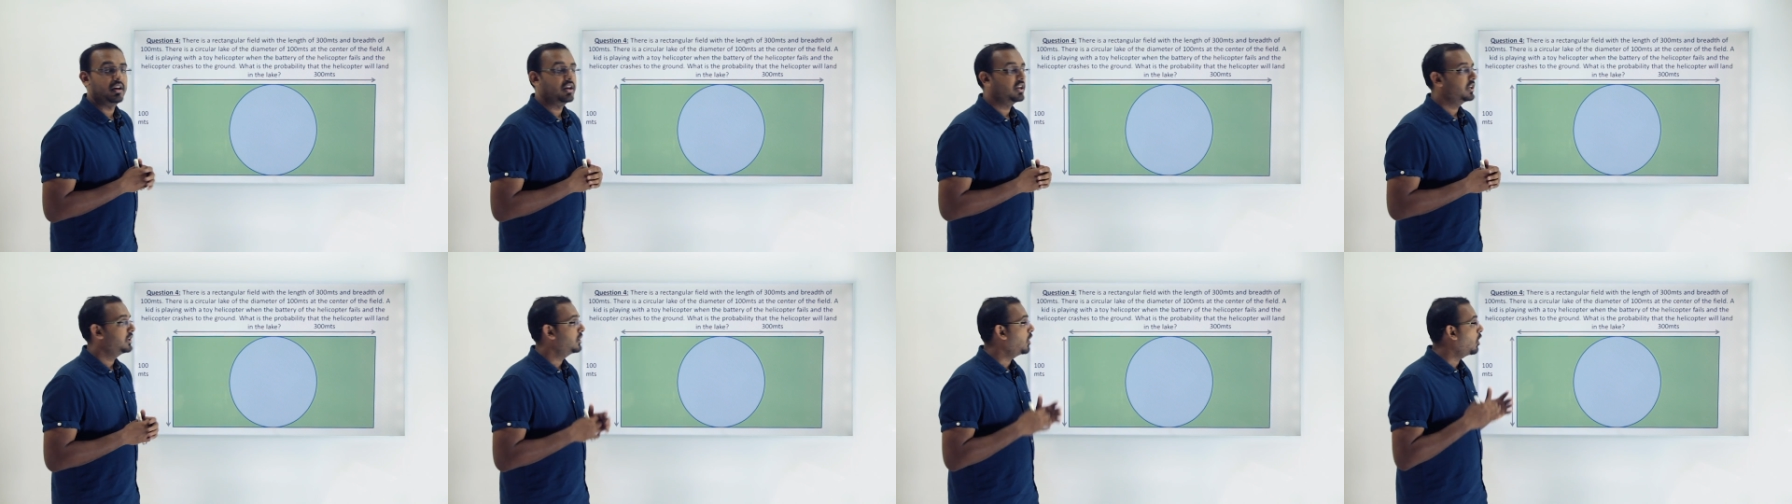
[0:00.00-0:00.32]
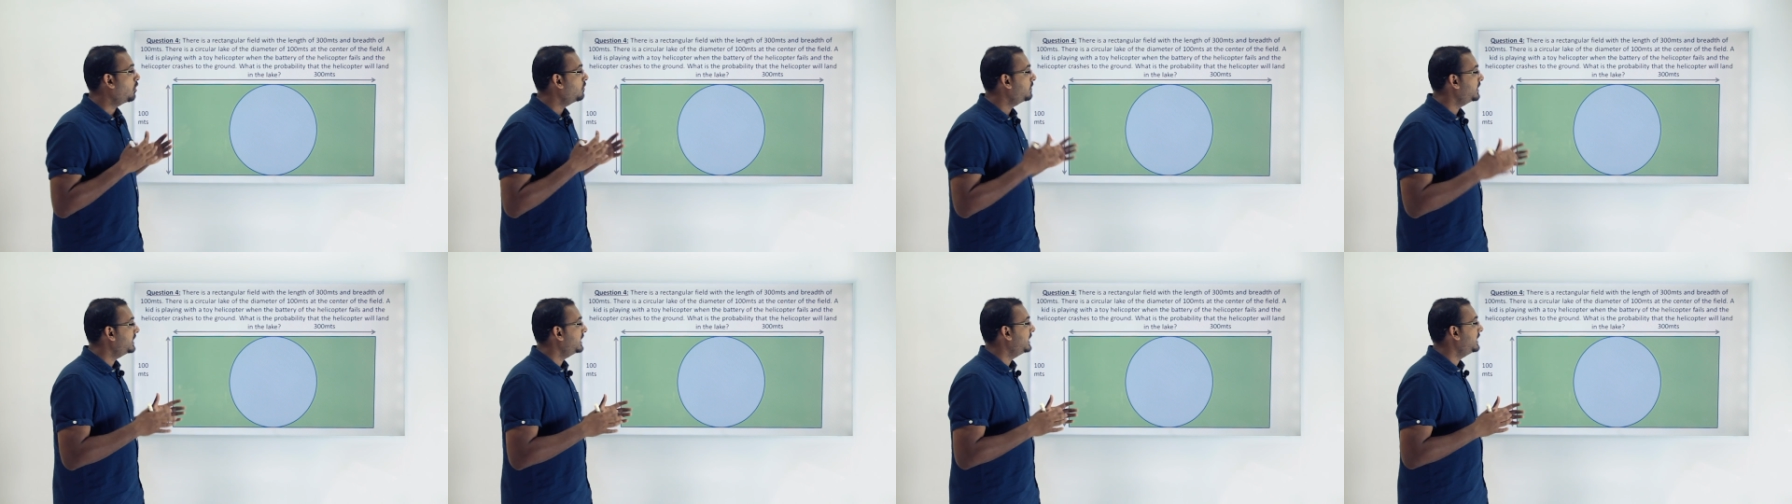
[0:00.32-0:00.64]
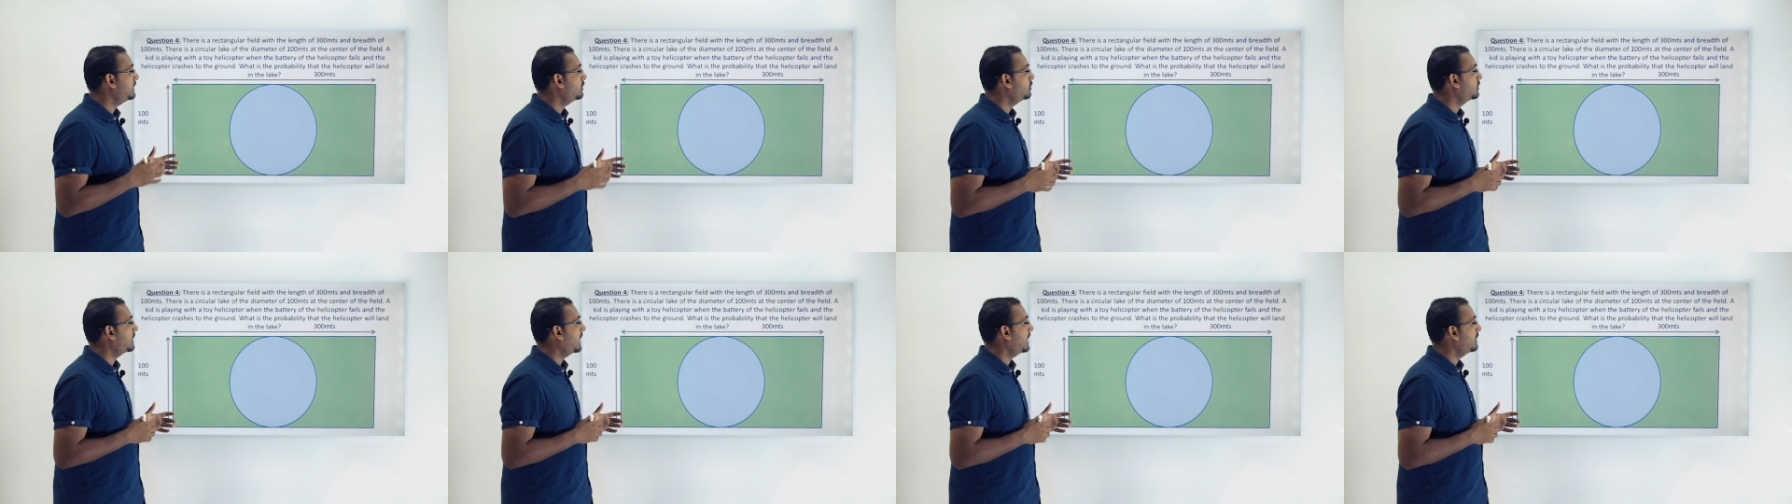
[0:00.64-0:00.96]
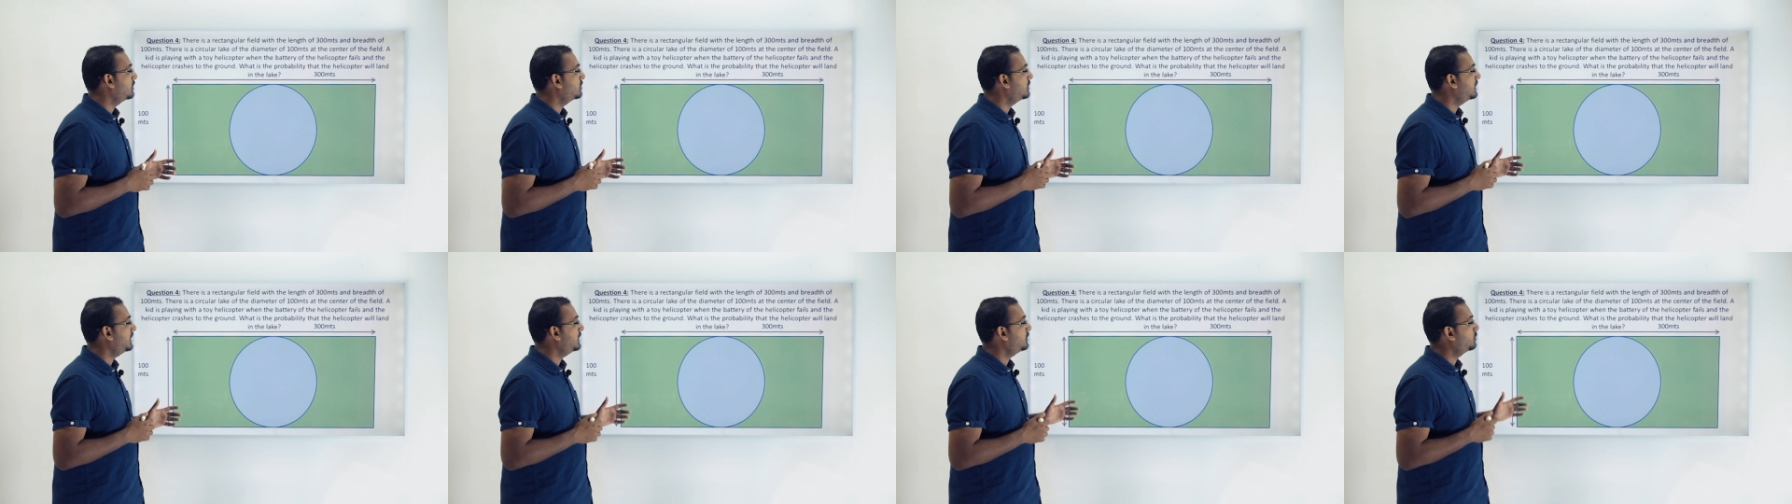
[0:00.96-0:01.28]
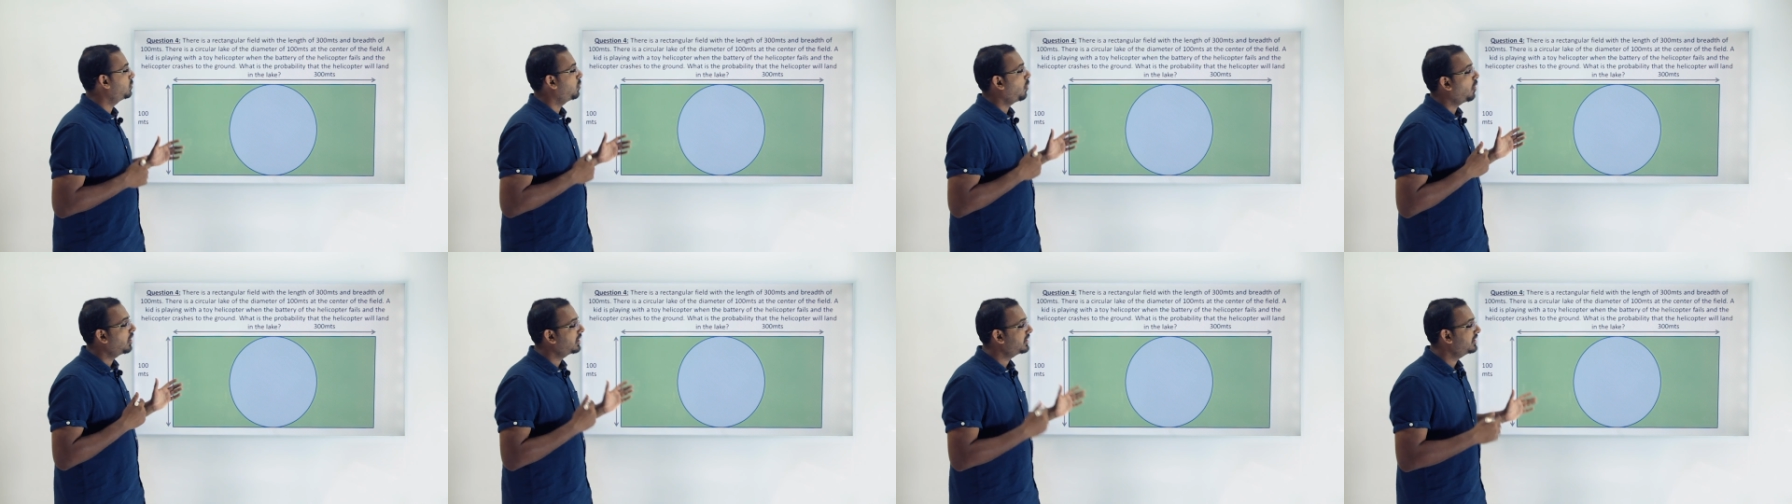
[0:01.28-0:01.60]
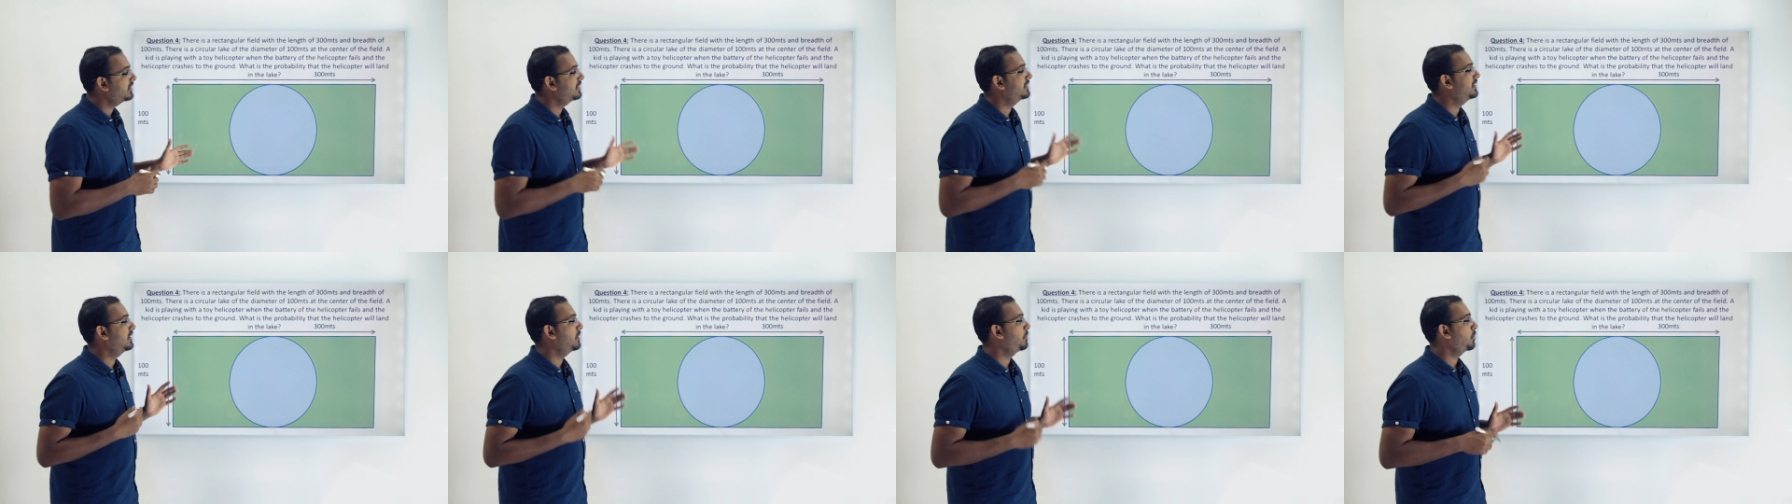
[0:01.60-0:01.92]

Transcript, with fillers: Now we need to calculate what is the